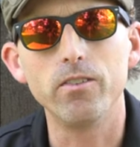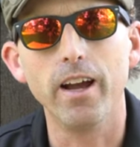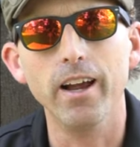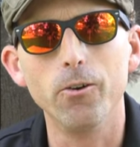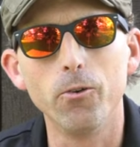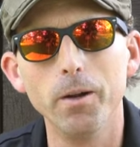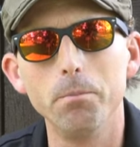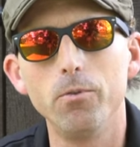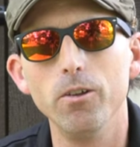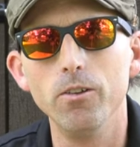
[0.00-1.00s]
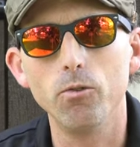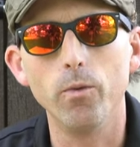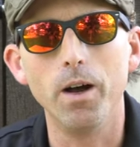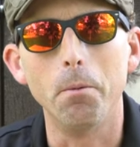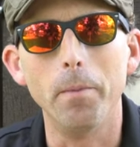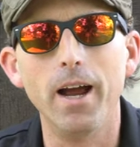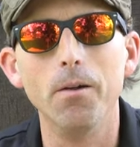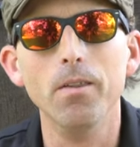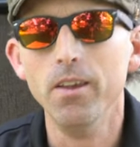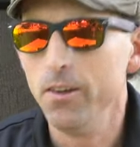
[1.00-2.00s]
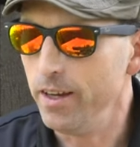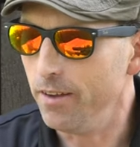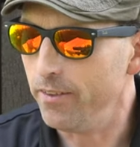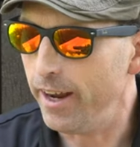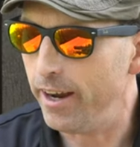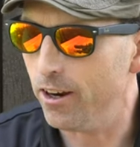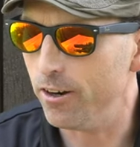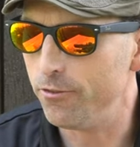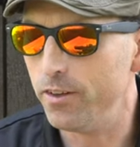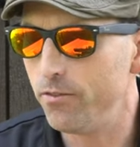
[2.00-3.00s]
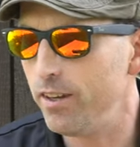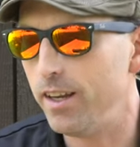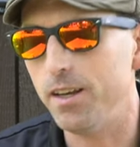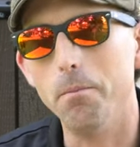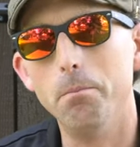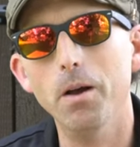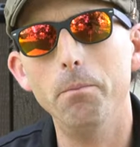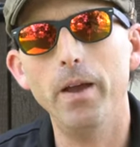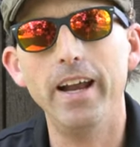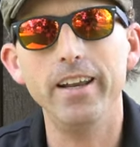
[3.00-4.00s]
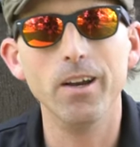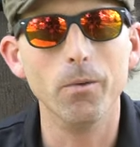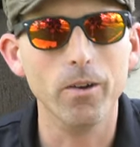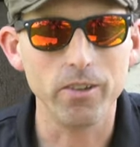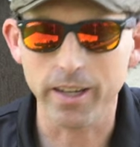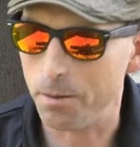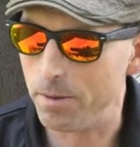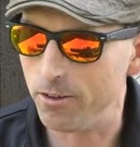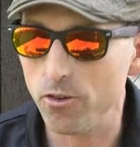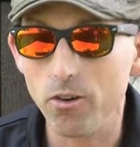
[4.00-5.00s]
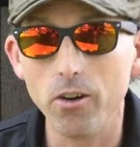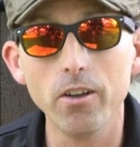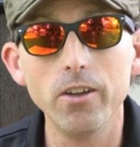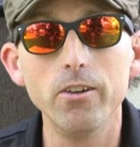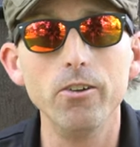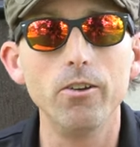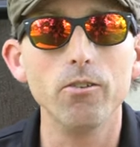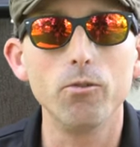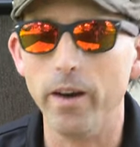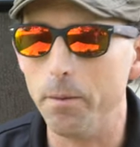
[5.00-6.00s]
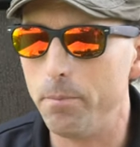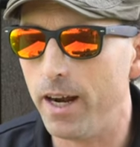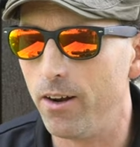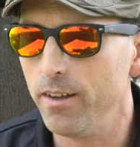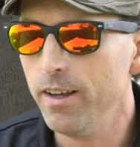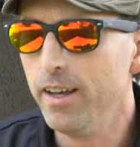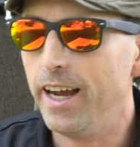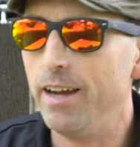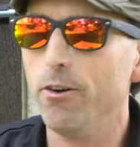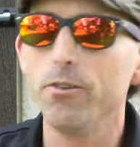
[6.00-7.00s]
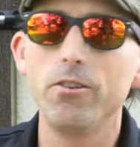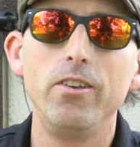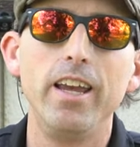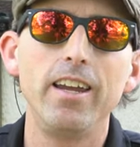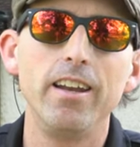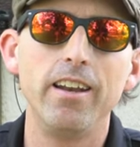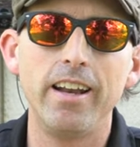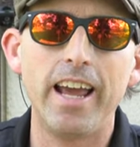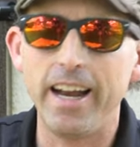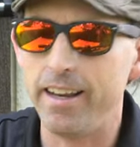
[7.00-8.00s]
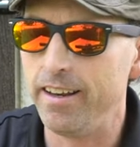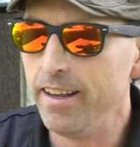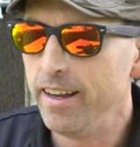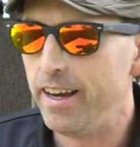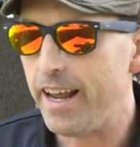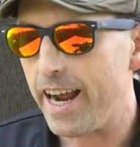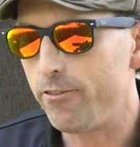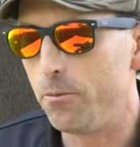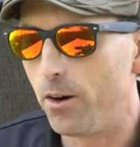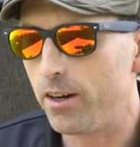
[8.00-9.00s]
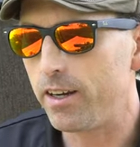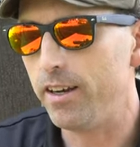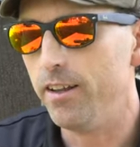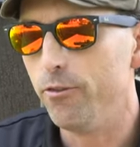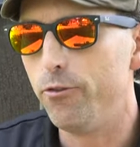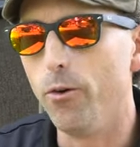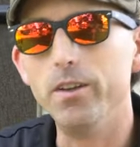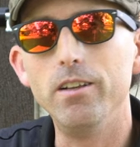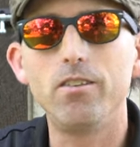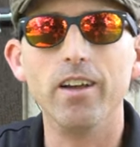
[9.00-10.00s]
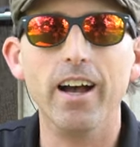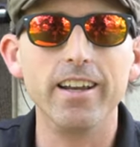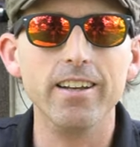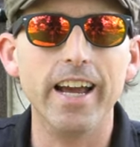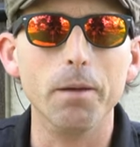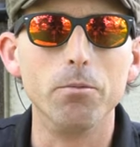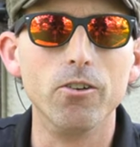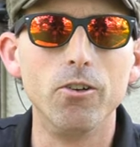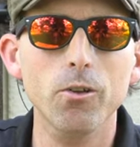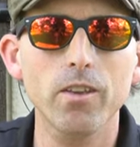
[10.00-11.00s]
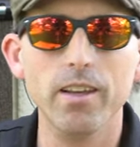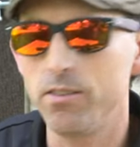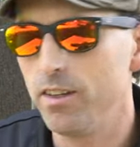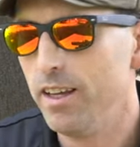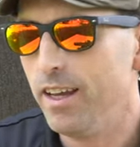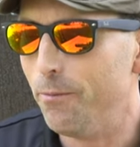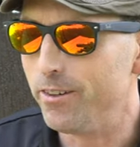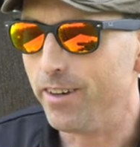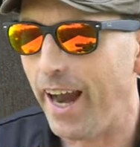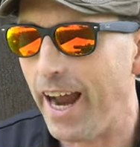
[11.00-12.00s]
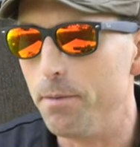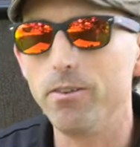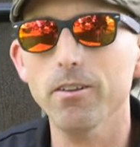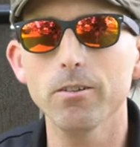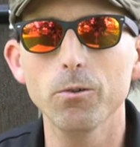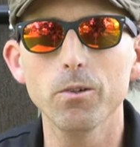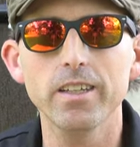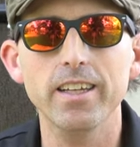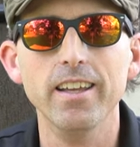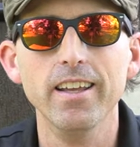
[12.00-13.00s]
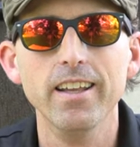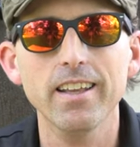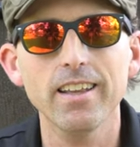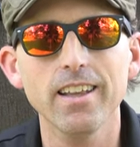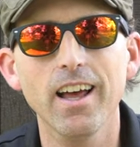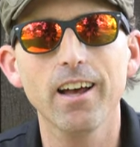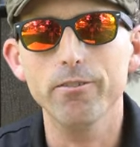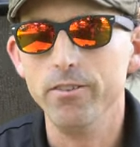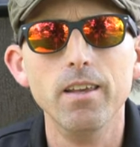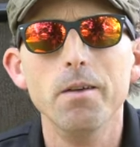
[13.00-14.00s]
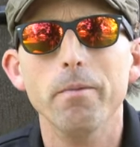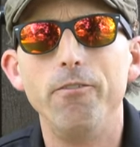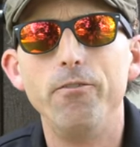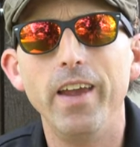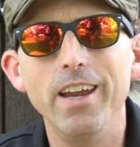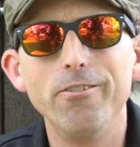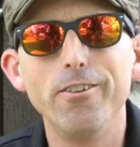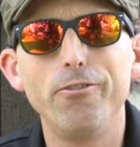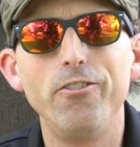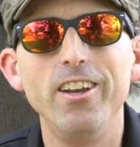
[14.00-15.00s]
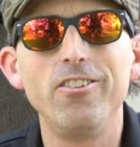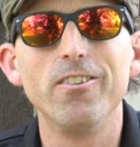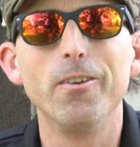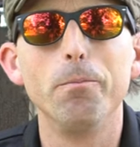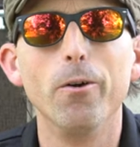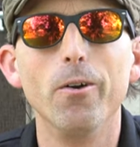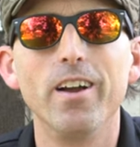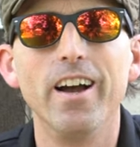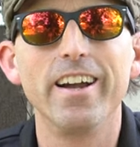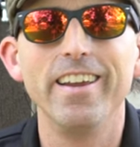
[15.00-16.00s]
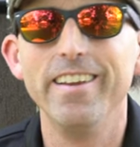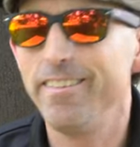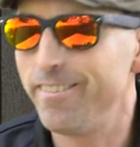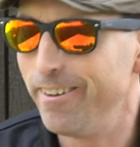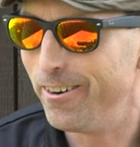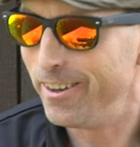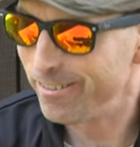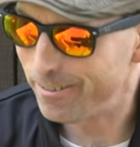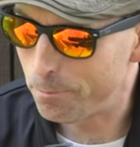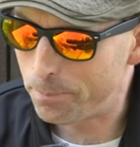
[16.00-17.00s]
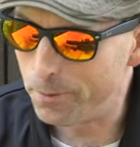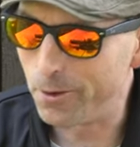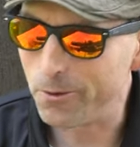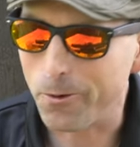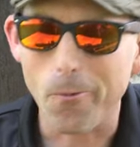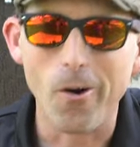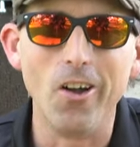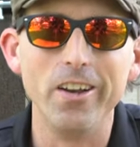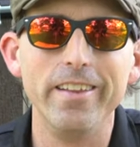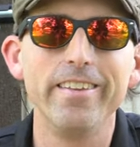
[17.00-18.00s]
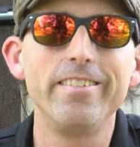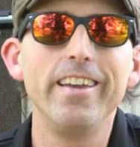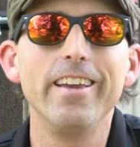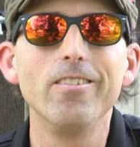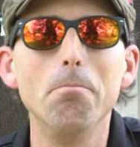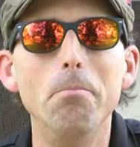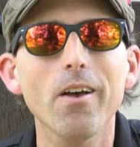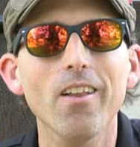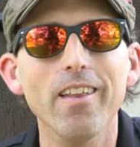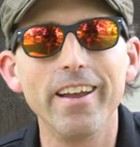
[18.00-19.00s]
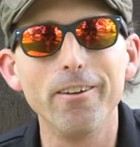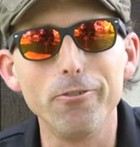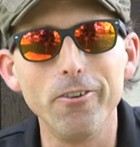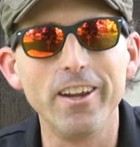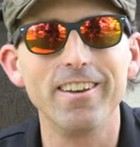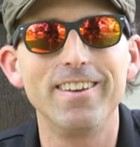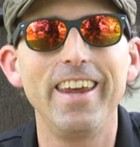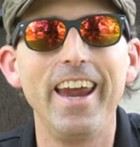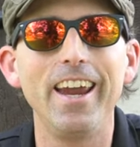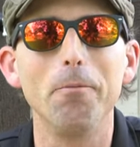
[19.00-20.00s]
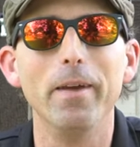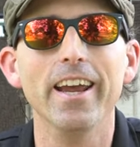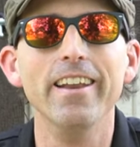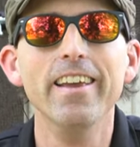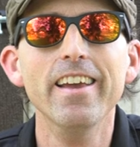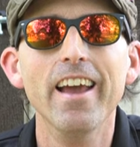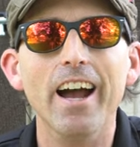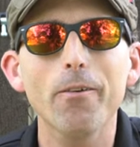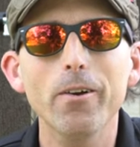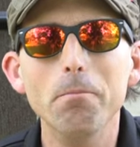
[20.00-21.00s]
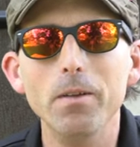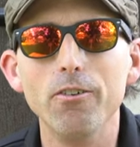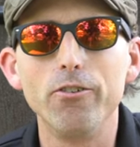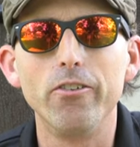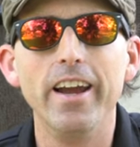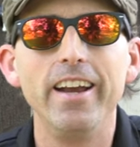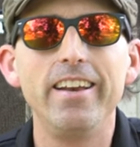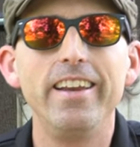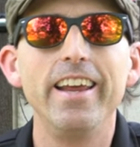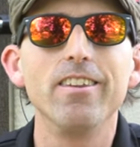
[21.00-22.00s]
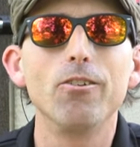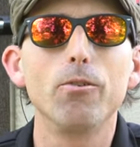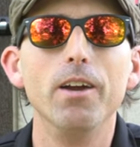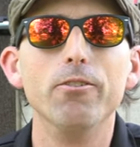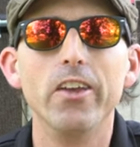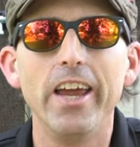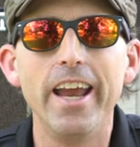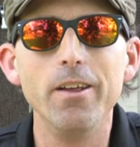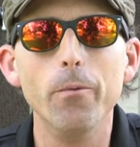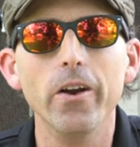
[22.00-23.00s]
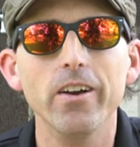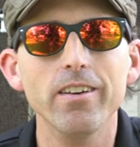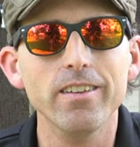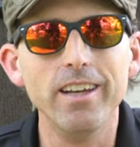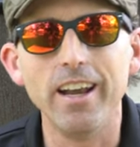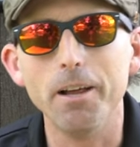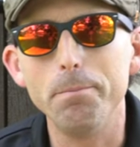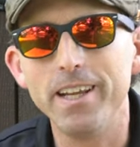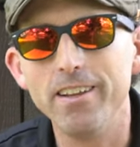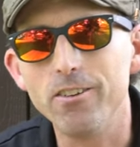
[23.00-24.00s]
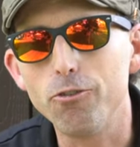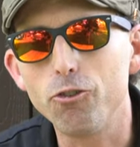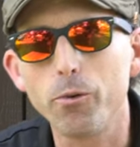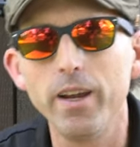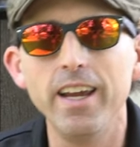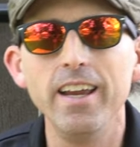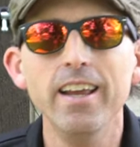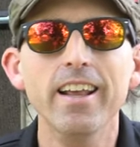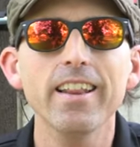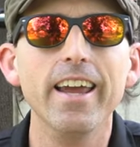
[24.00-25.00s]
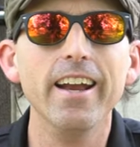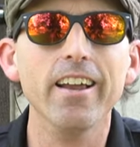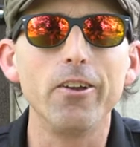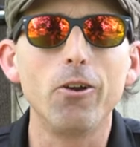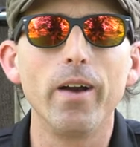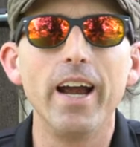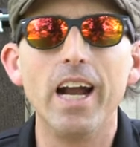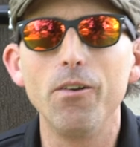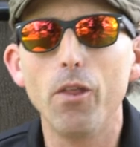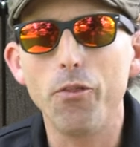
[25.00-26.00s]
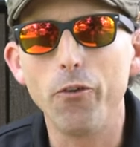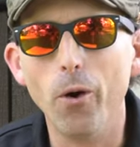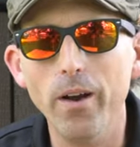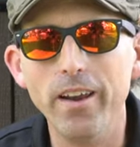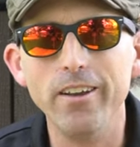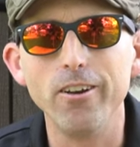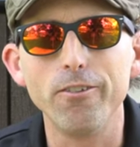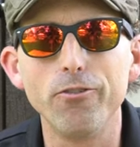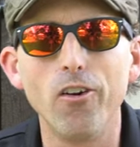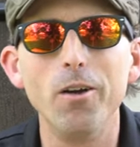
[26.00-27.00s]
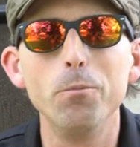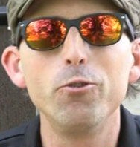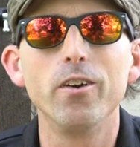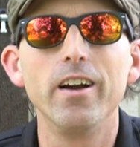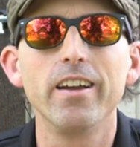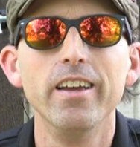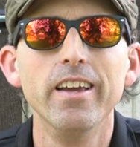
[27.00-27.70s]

style grip, so you can swap them out. You have the AR-15 butt pad here, which like I mentioned earlier, you can swap out. I've also taken and added an aftermarket folding stock adapter to this, which I absolutely love. My favorite feature of the Brocock is though, is the build quality. This thing is built like a freaking tank, man. I wouldn't be afraid to take this rifle anywhere, lean it up against a tree, lay it on the ground, throw it in your farm truck